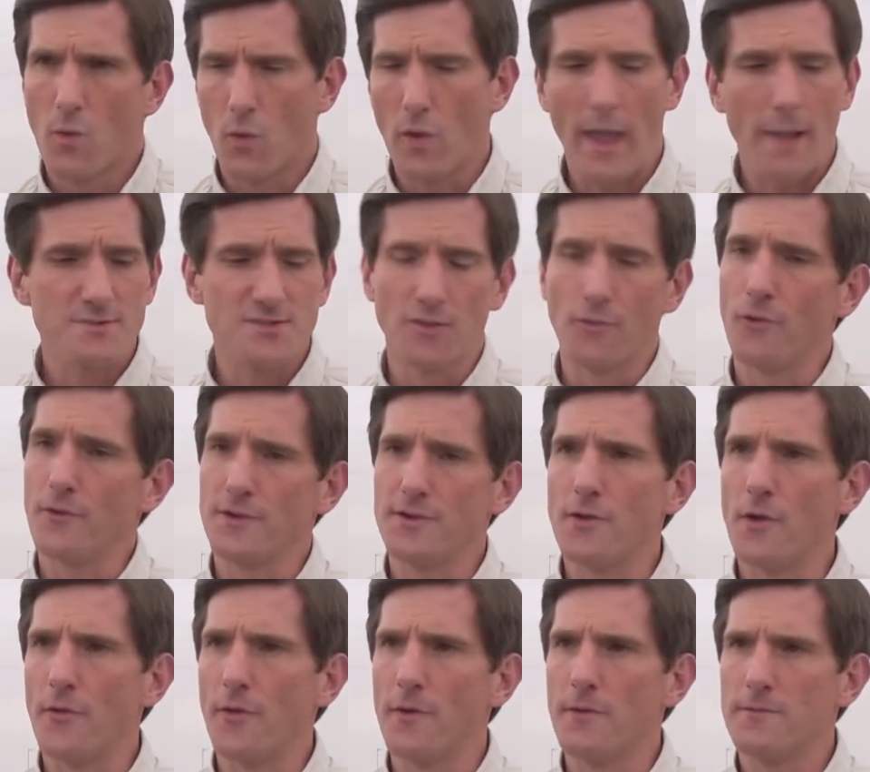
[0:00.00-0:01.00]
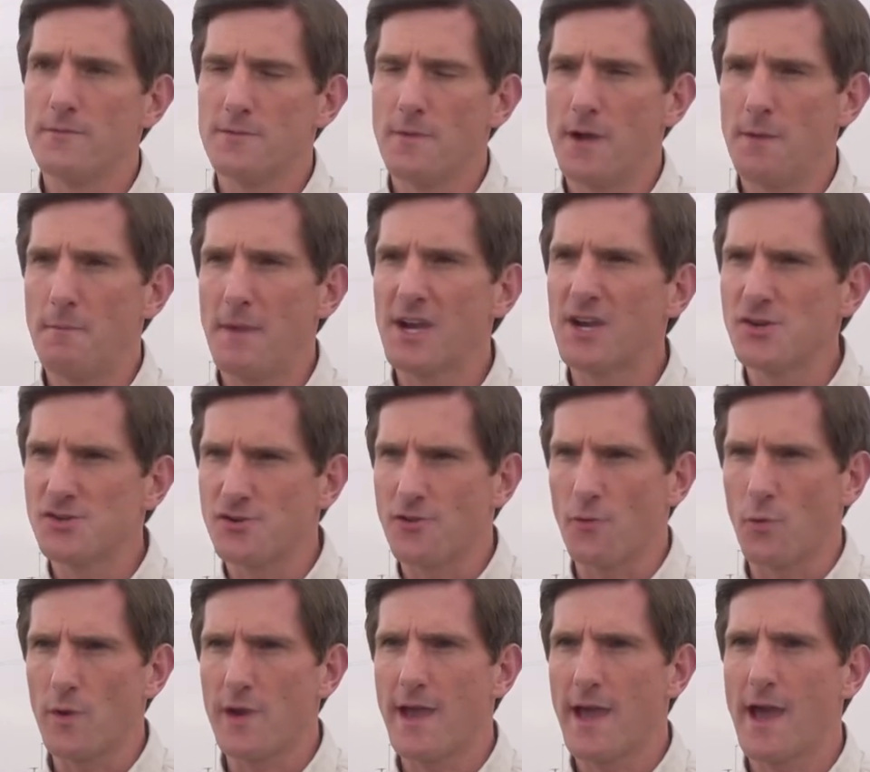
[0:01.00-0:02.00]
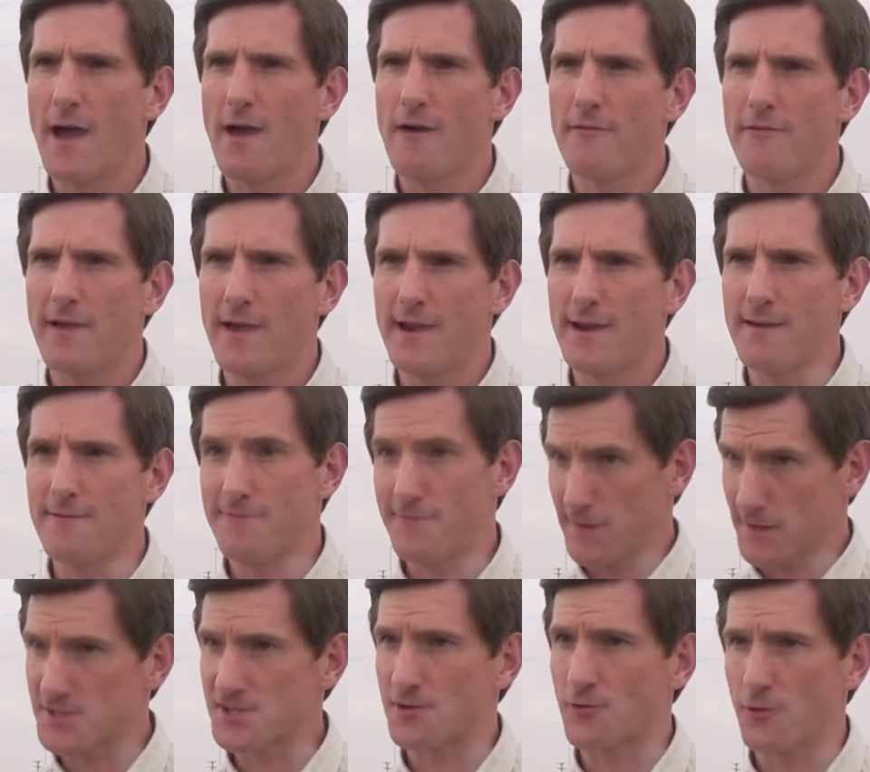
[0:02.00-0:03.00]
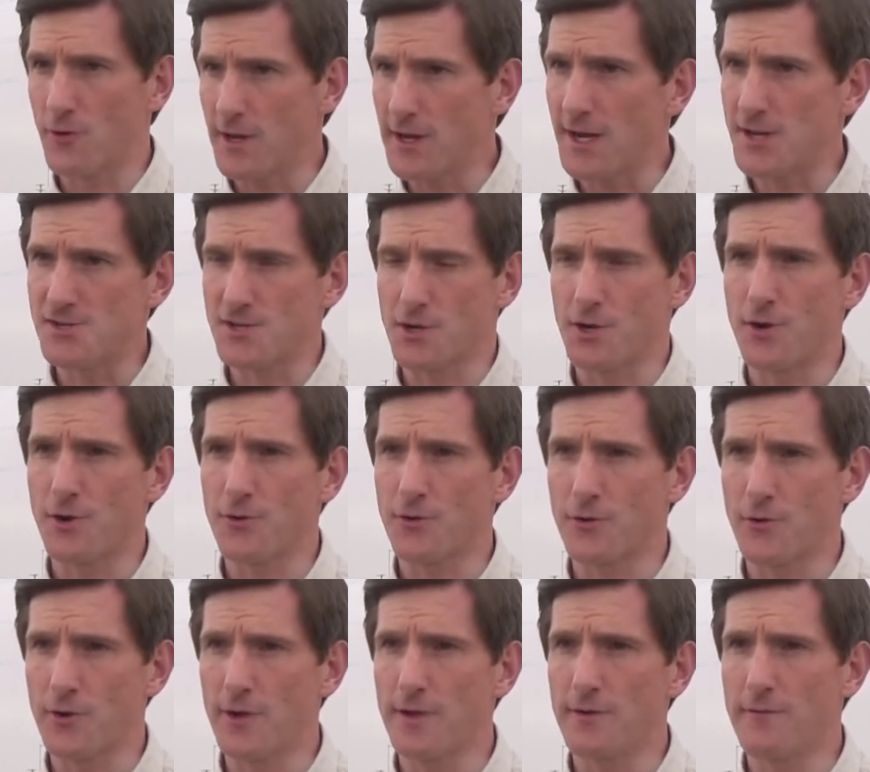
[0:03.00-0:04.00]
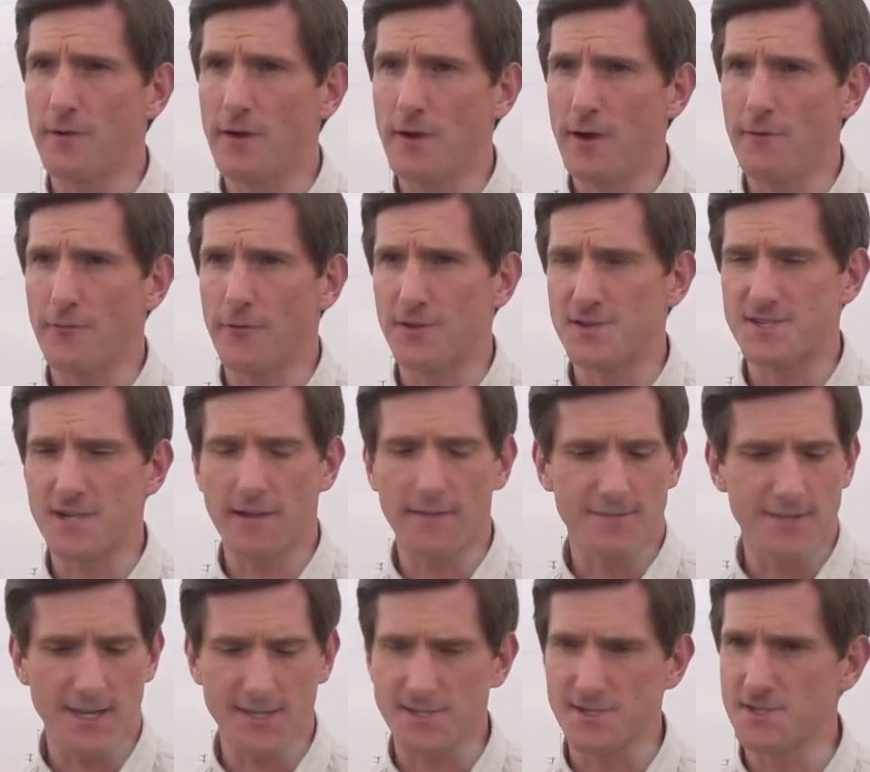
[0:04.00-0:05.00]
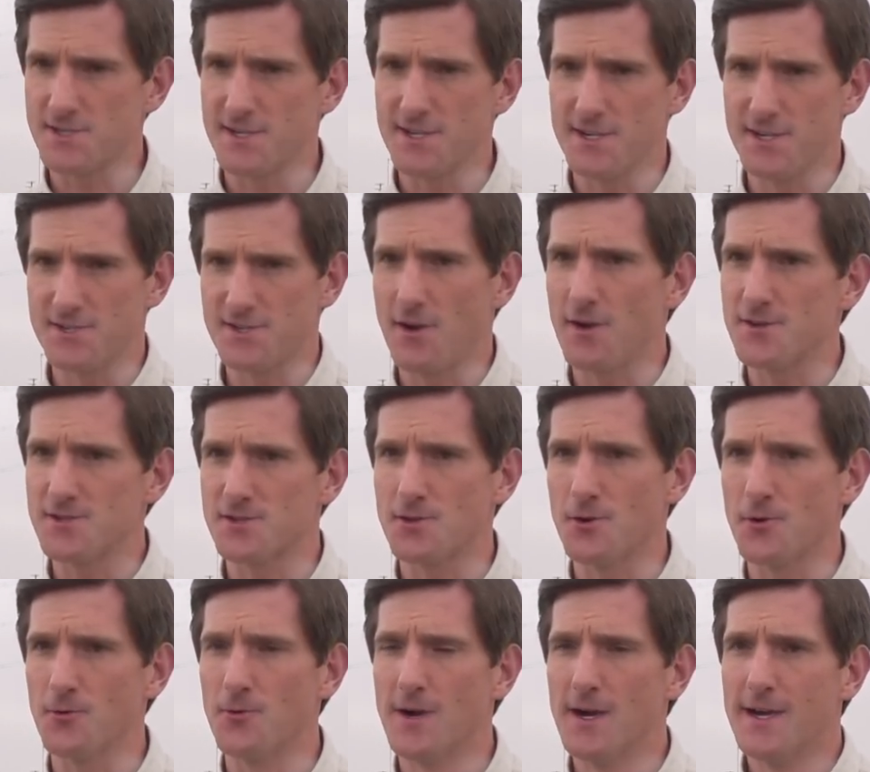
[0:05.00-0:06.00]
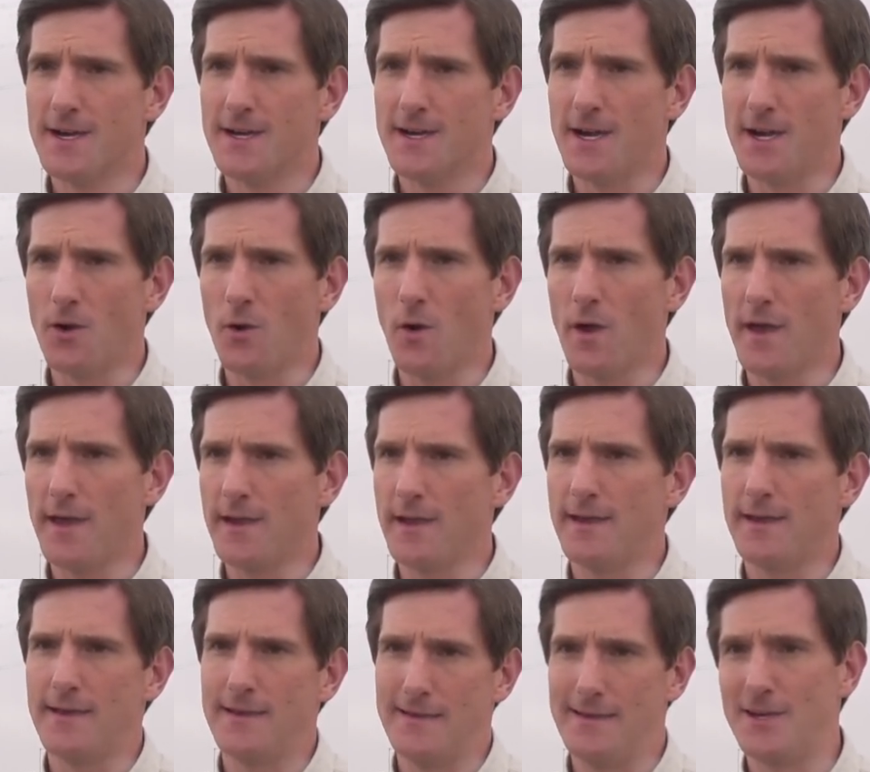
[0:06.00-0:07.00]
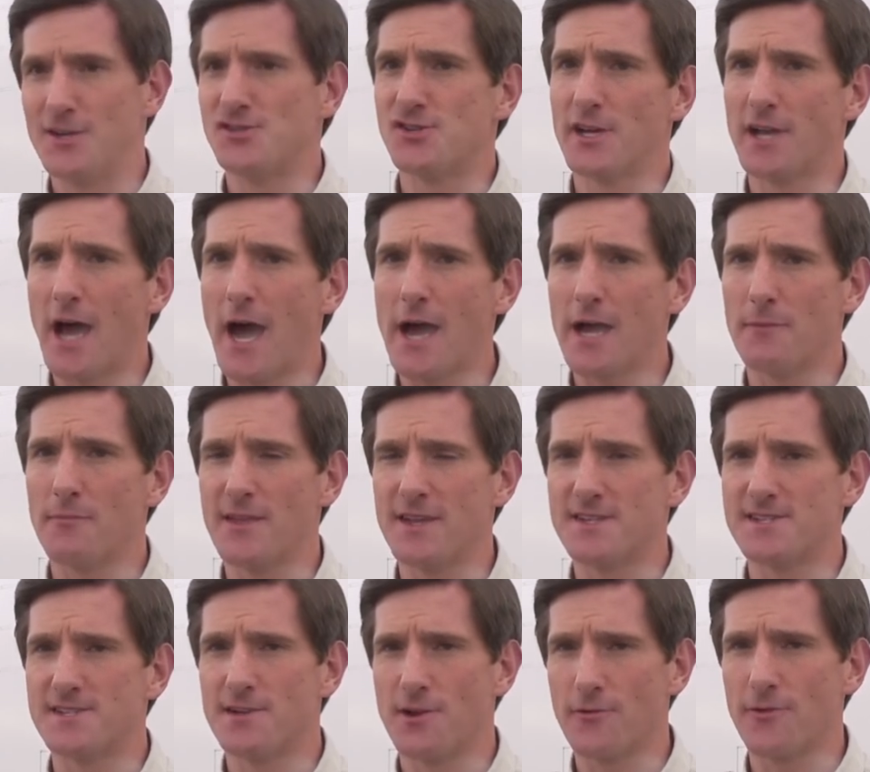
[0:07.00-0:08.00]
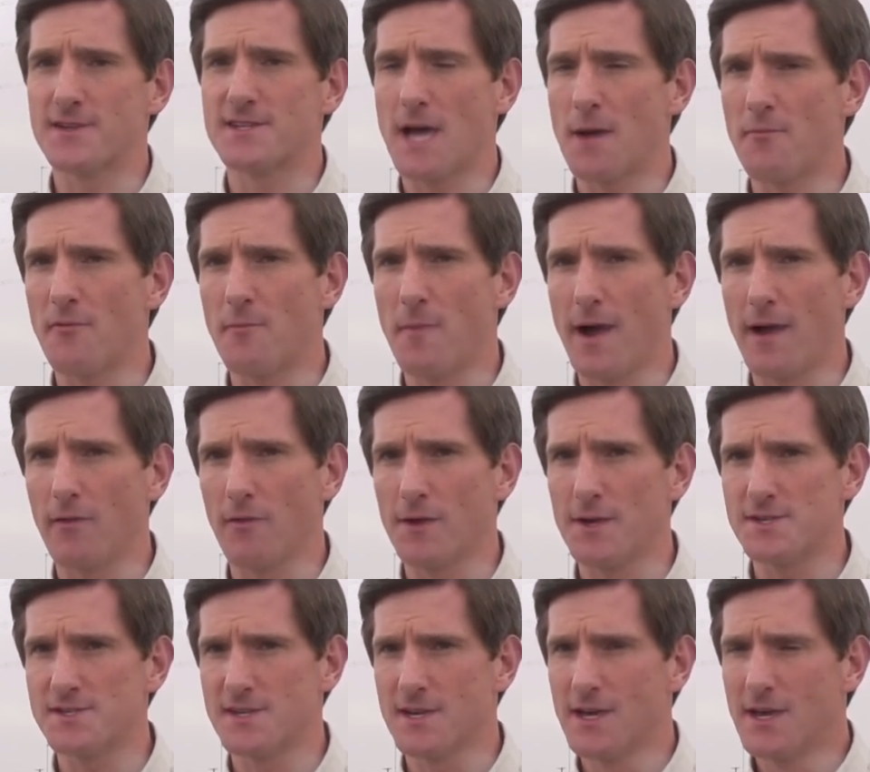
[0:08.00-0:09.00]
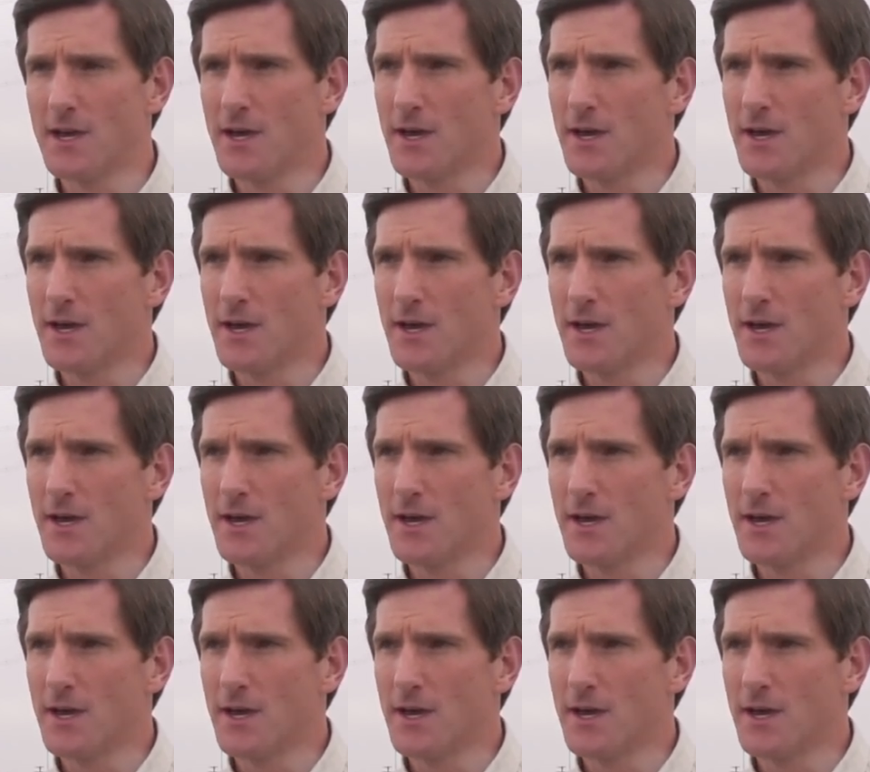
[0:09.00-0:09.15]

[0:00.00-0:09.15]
Well, absolutely. You know, the making sure that we have a fixed grid, a secure grid for the state of Texas is also an agenda item that's near the top of my list.